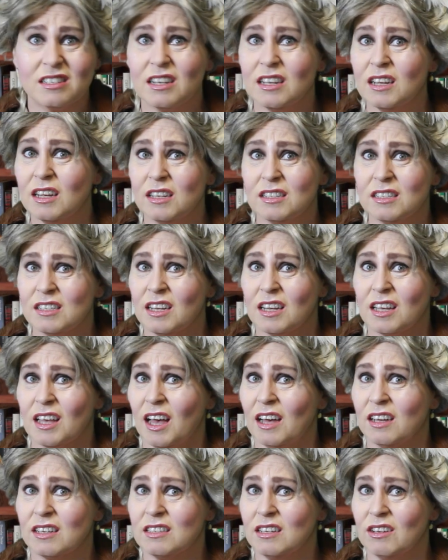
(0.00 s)
the
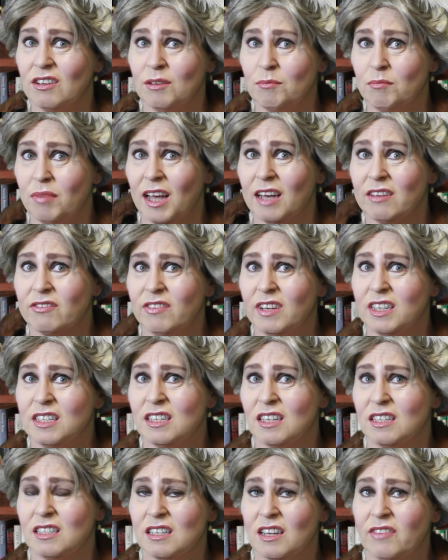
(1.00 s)
character in blackface
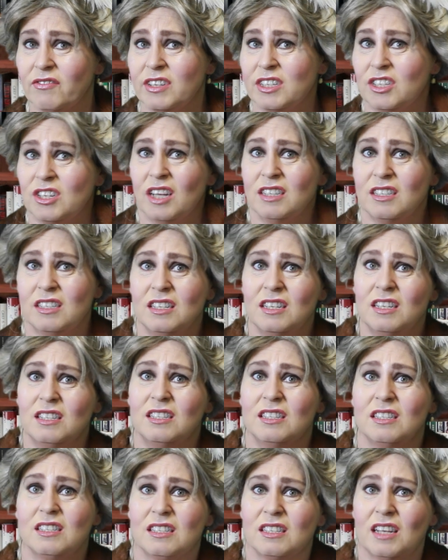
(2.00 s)
in Seven Chances
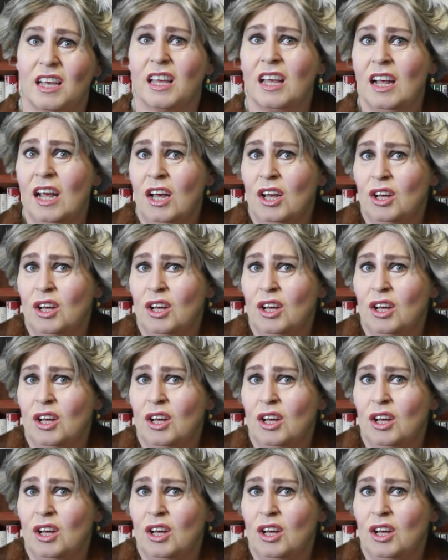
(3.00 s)
is like,